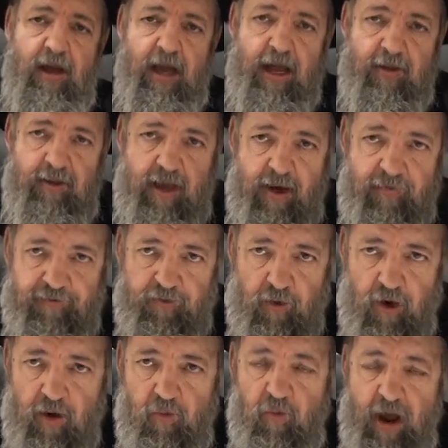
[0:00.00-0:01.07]
And
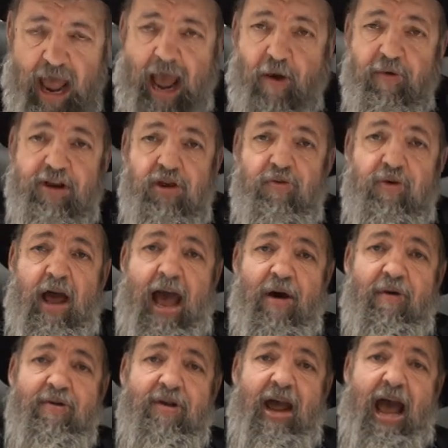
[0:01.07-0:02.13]
therefore, how would you,
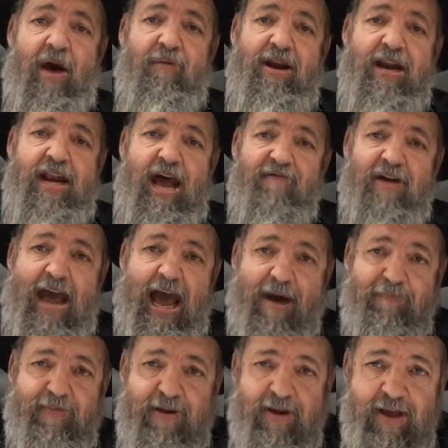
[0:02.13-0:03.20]
how, how would it ever
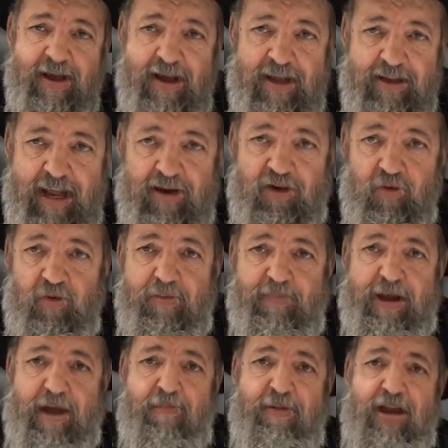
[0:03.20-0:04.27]
happen that you would
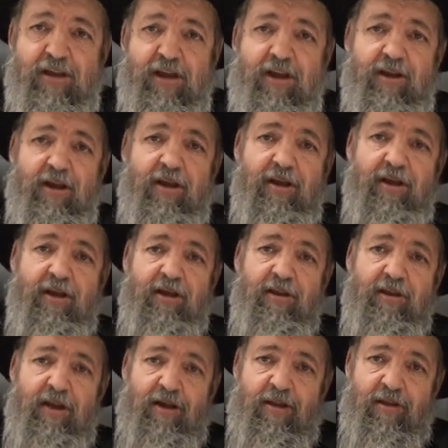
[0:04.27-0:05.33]
be a million?
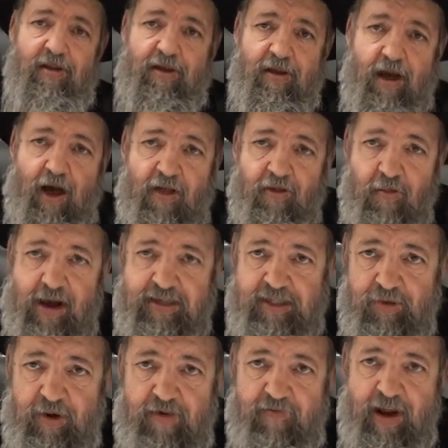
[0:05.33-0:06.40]
Uh,
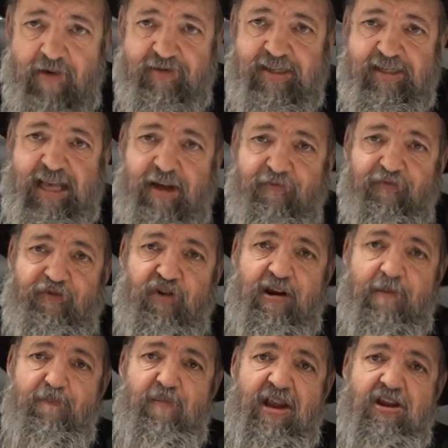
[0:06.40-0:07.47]
otherwise, you would have never set foot
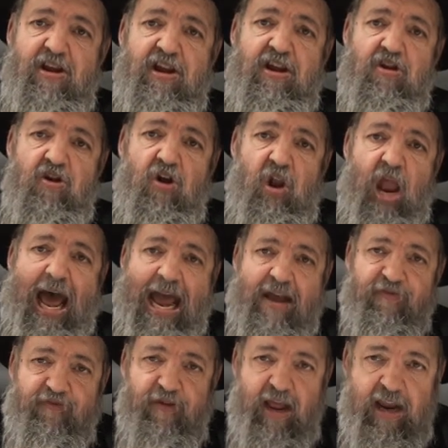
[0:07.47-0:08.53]
in Midian in your
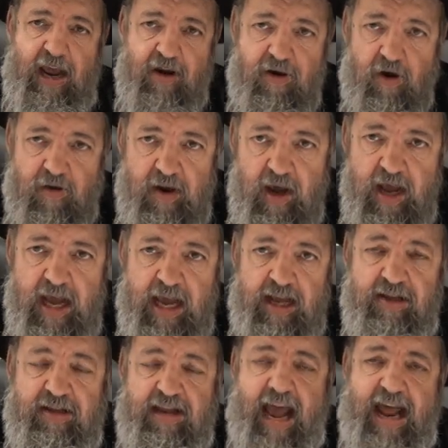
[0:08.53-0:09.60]
life. And here your
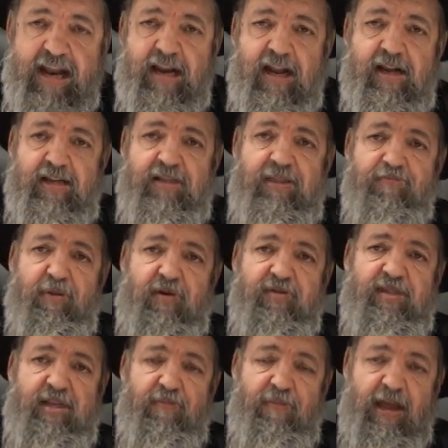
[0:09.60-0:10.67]
intended is
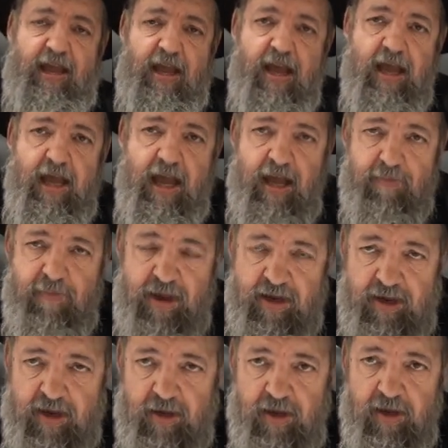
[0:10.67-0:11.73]
supposed to be in
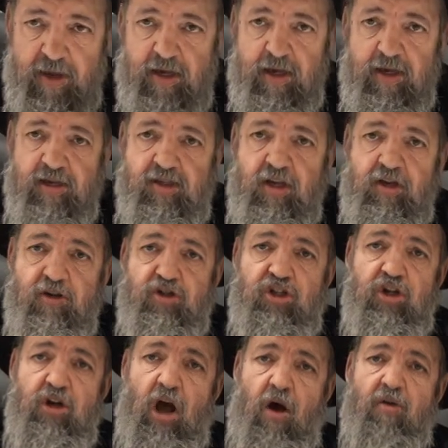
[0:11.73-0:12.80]
Midian. So you
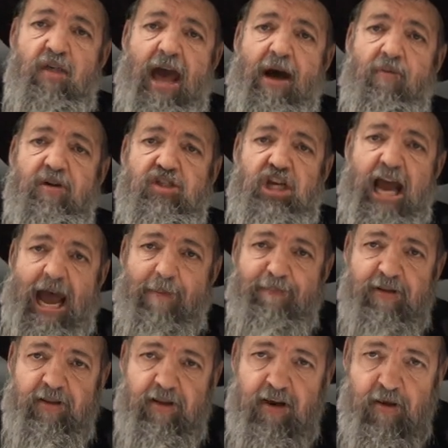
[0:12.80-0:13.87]
should know that which
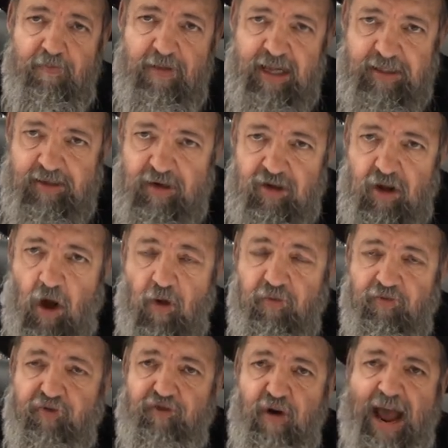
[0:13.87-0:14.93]
happened to the Mitzi,
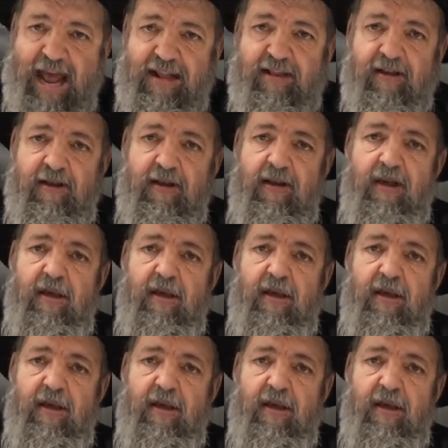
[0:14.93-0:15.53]
don't fret.